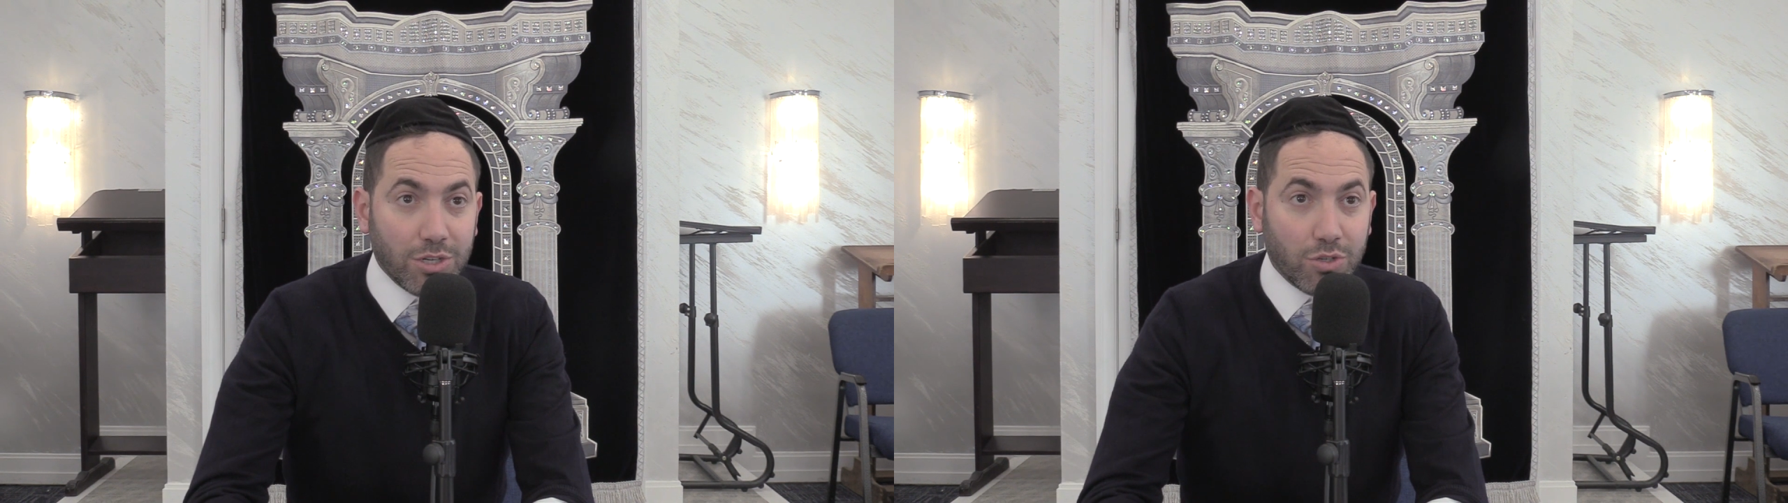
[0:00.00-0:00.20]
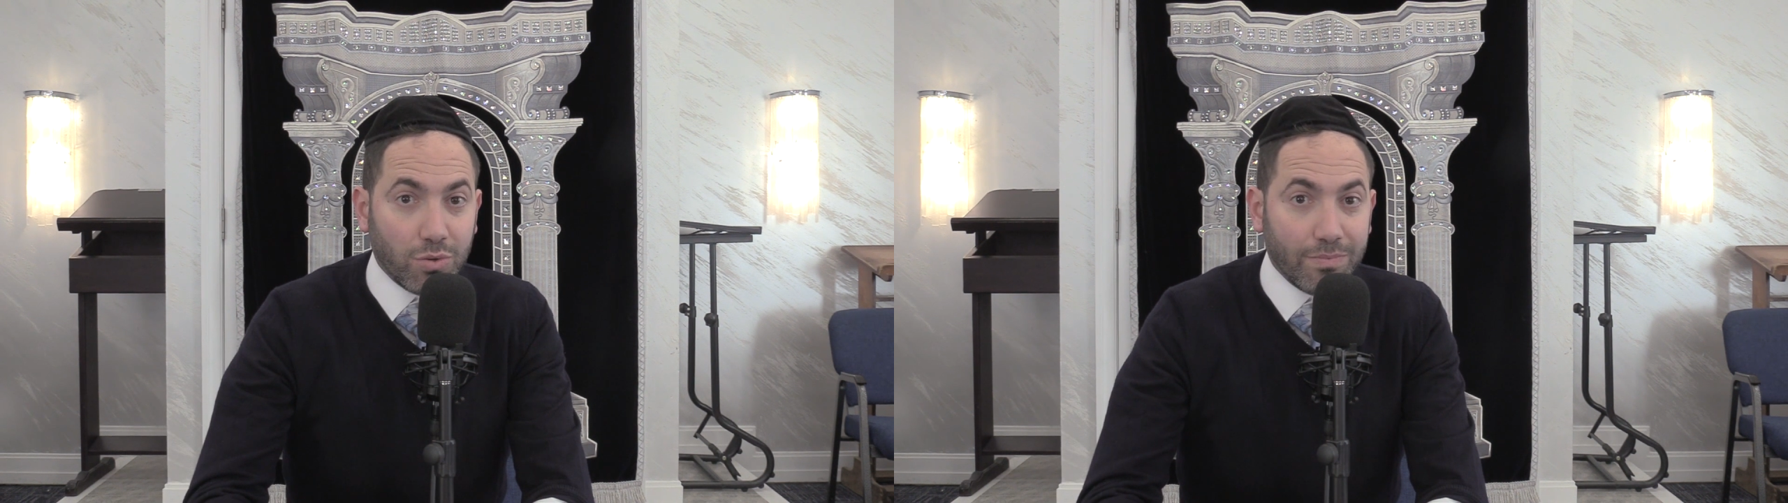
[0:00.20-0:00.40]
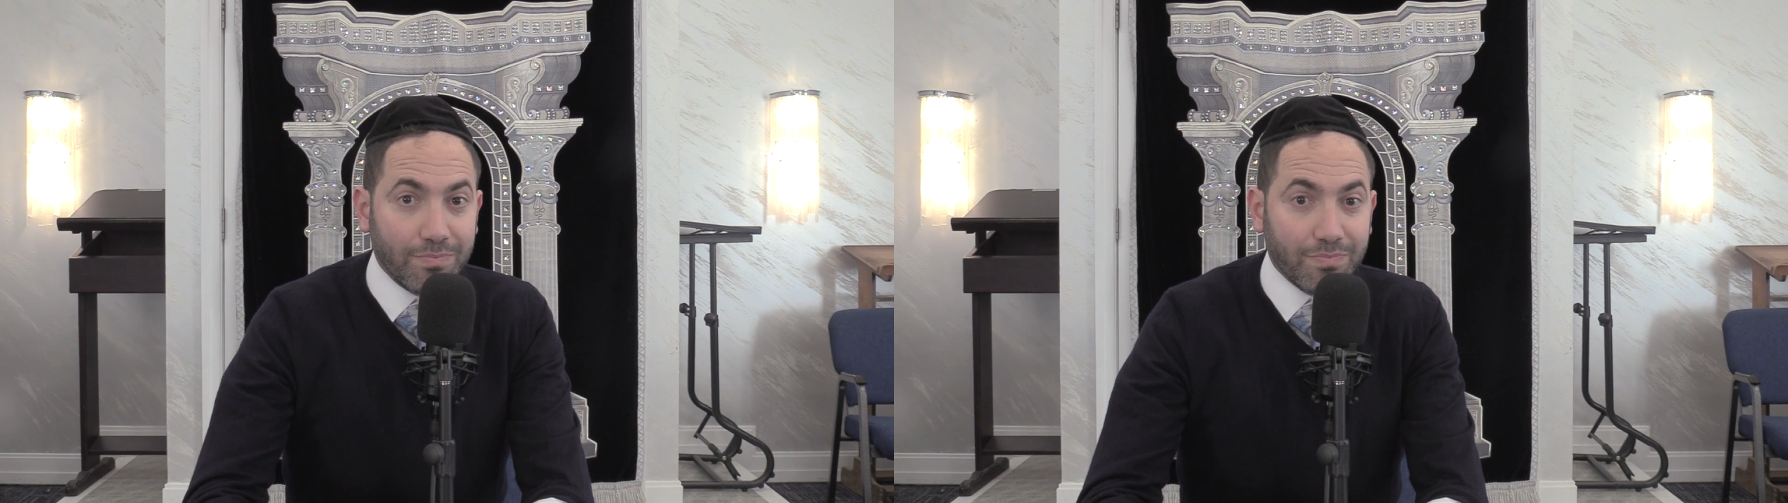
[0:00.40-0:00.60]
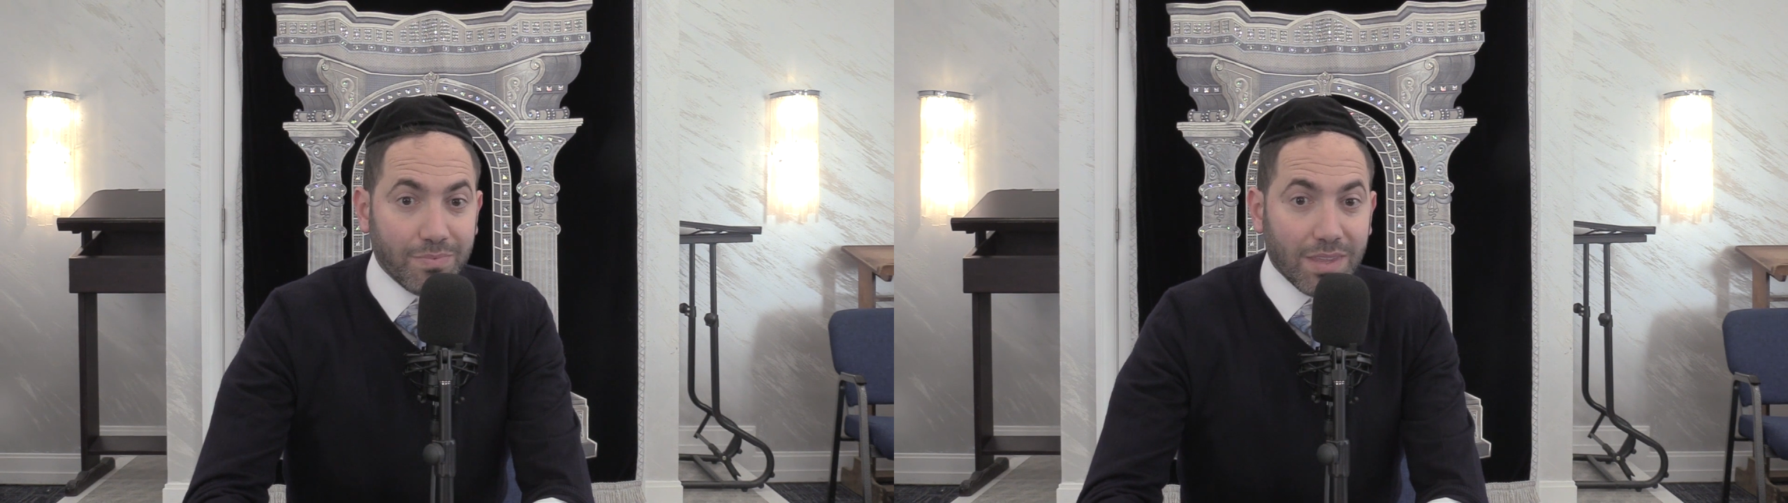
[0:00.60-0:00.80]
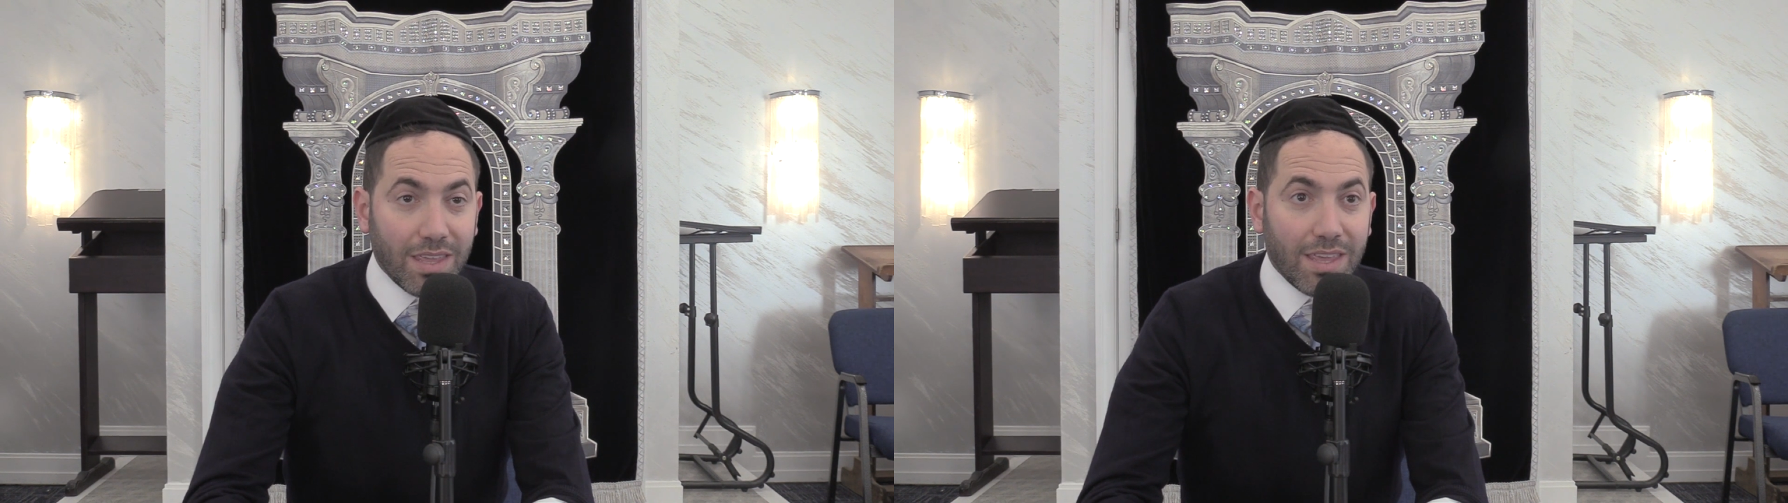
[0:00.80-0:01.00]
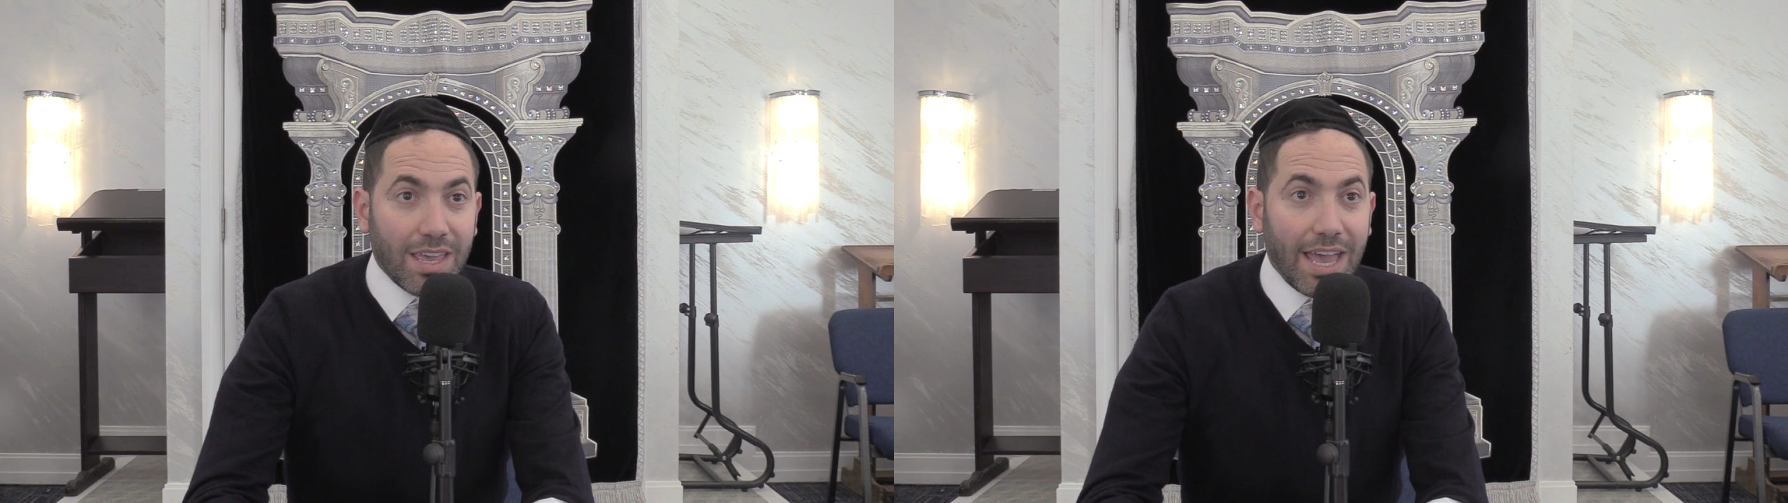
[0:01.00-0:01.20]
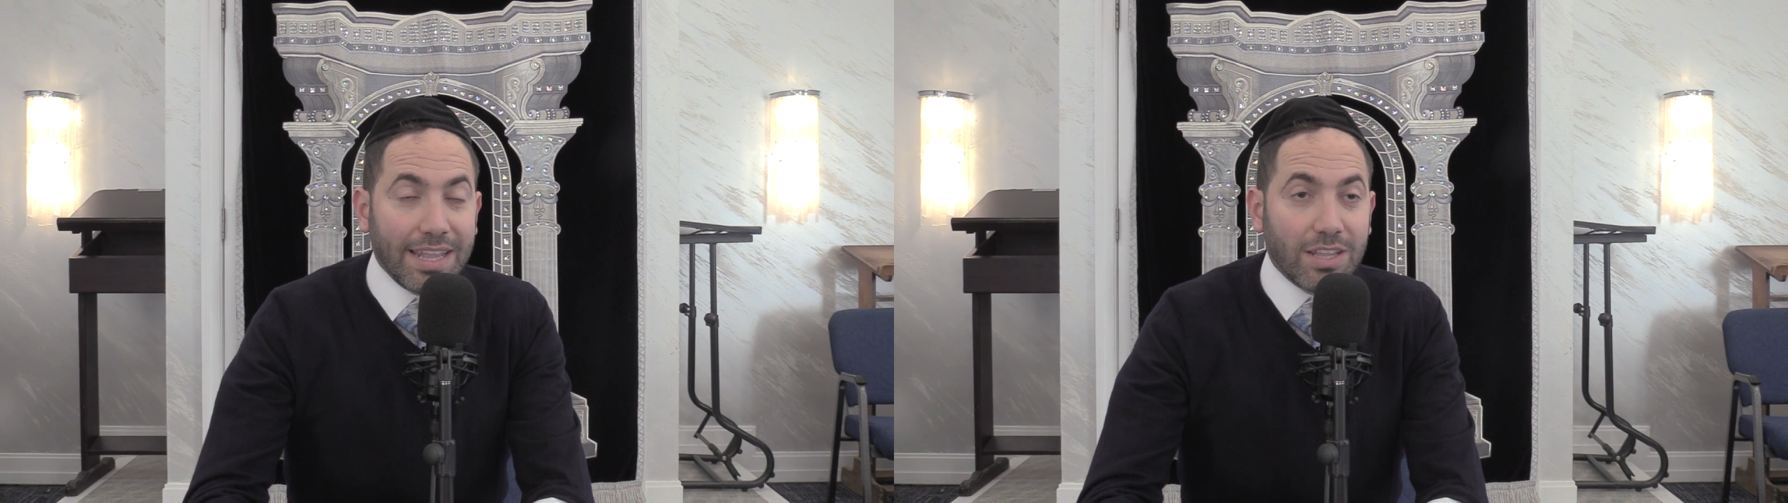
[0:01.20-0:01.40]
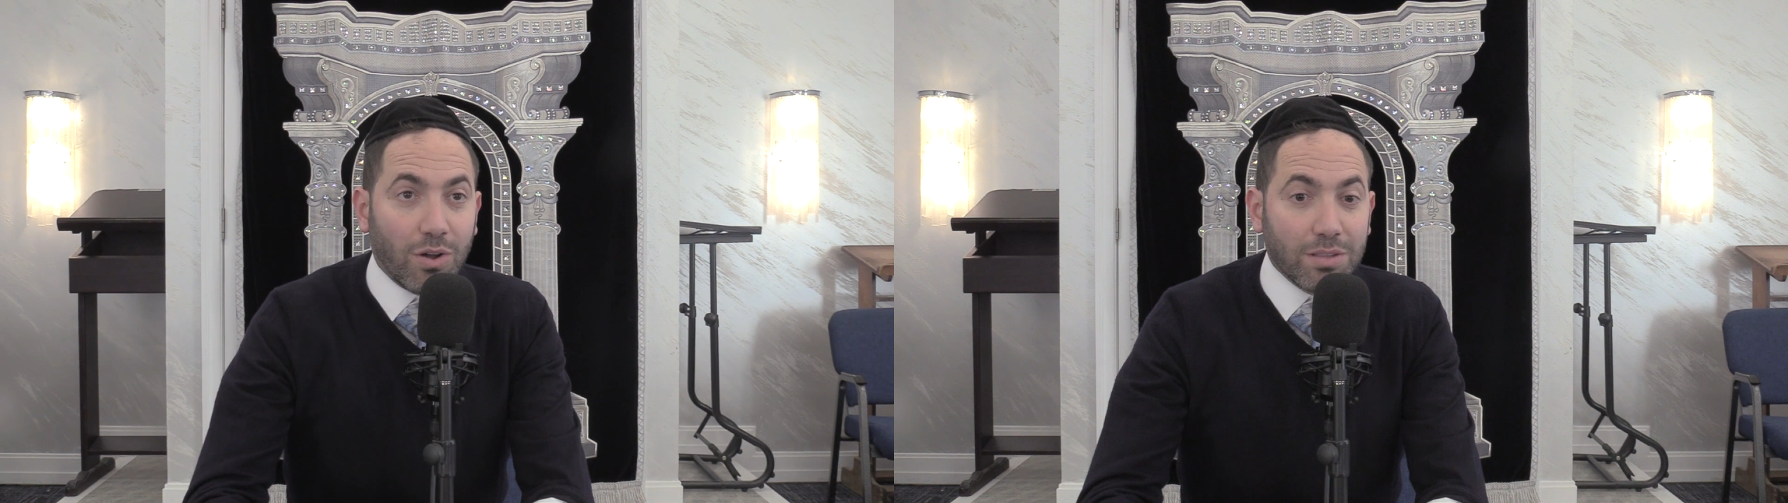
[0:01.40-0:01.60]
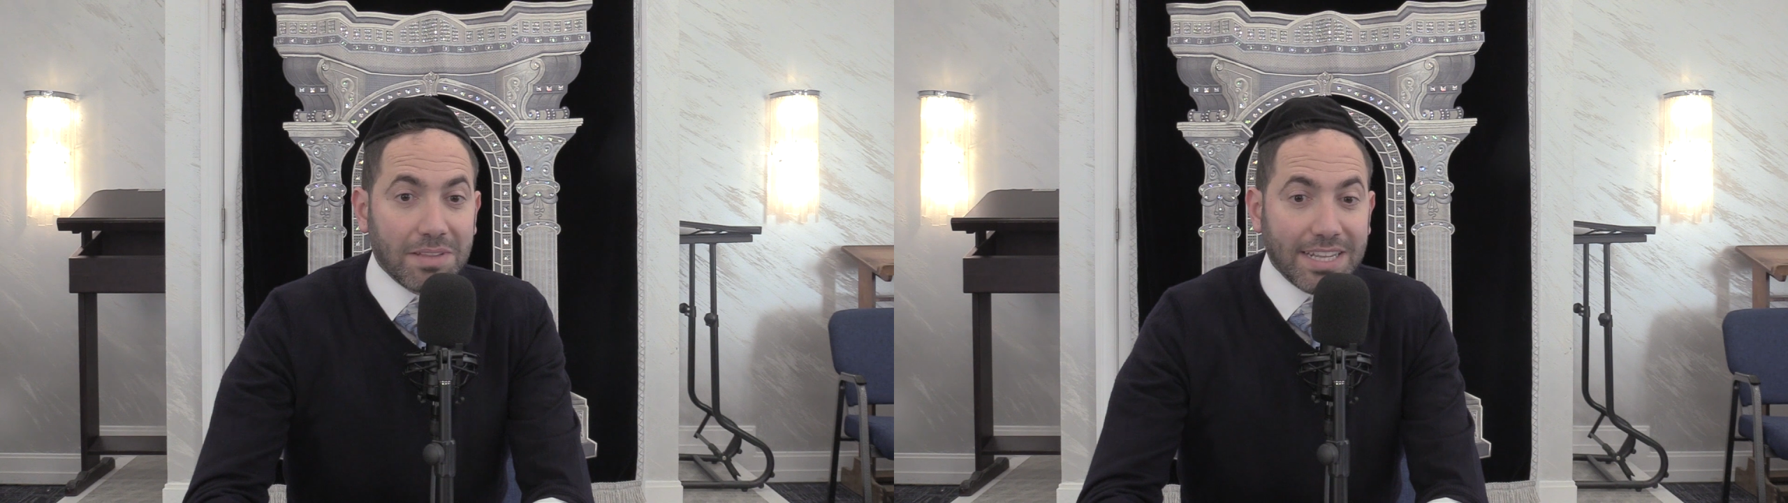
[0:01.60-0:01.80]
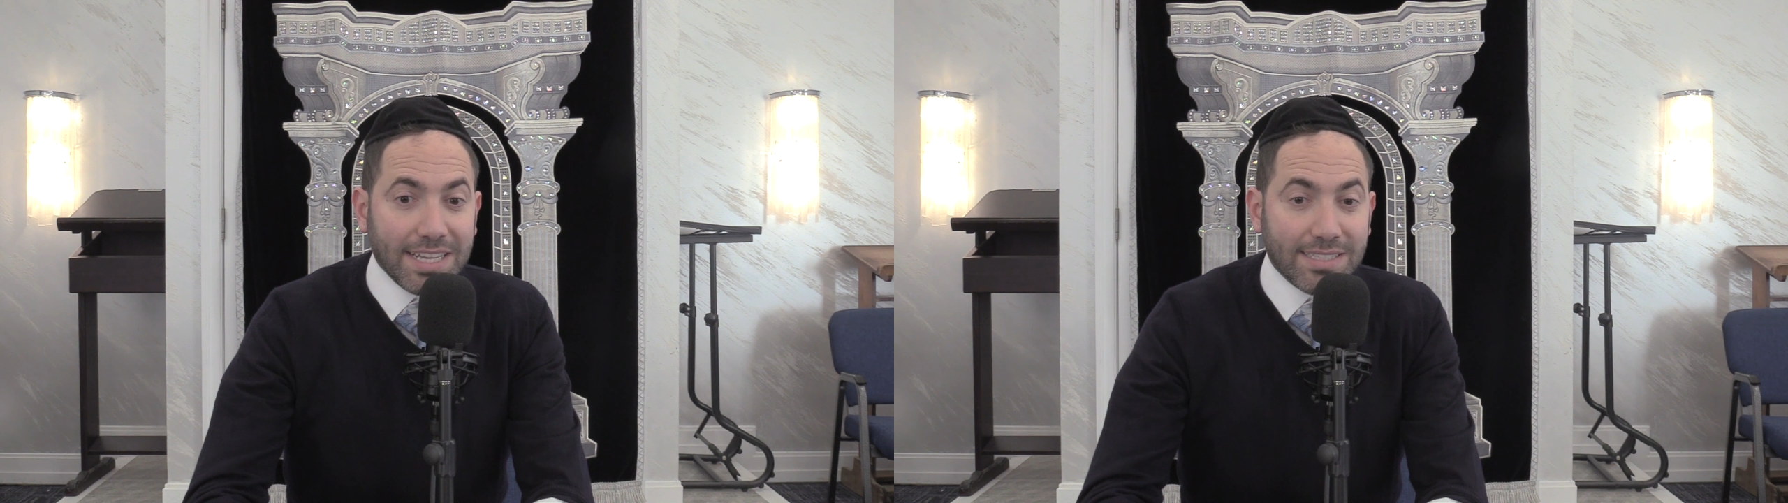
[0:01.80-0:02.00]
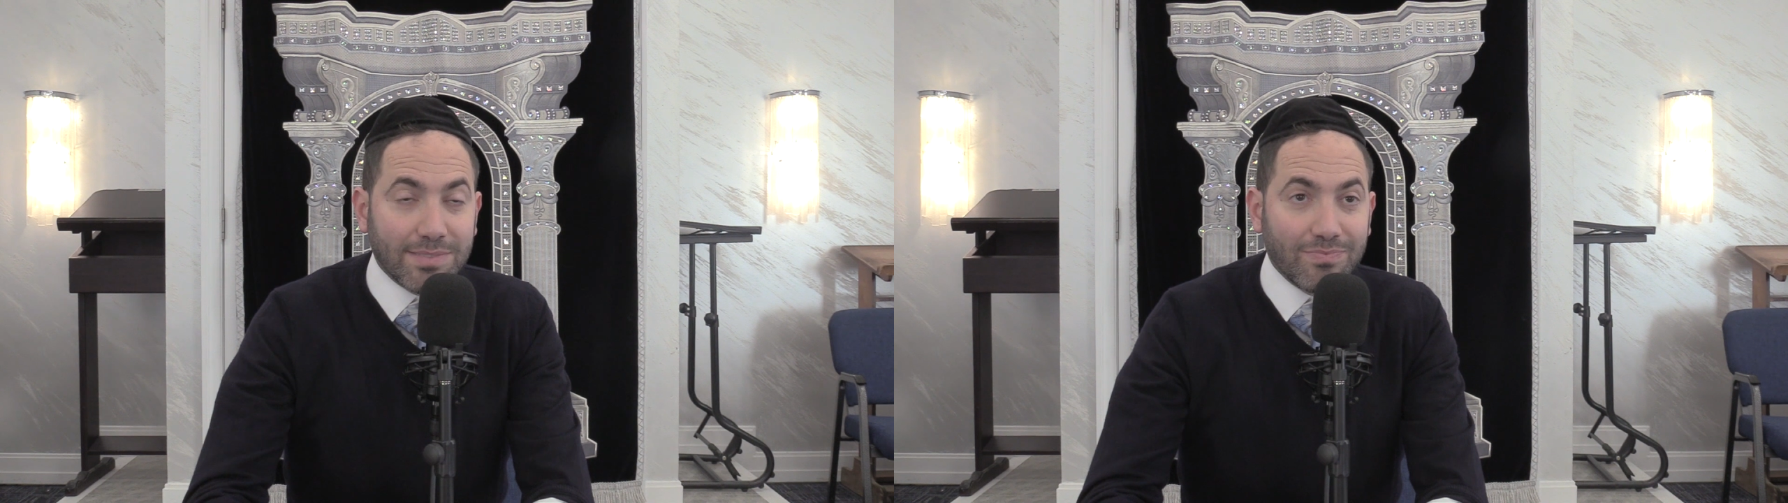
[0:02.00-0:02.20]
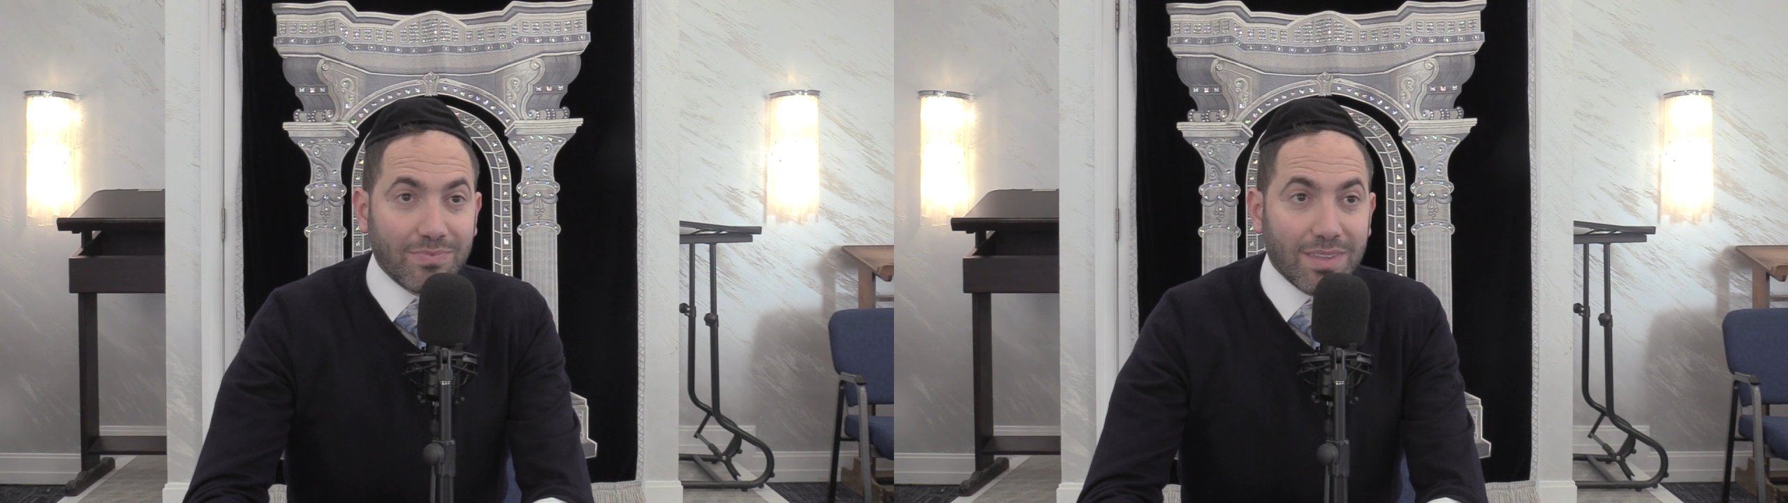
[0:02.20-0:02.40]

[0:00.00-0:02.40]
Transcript: shul, and they told him like this.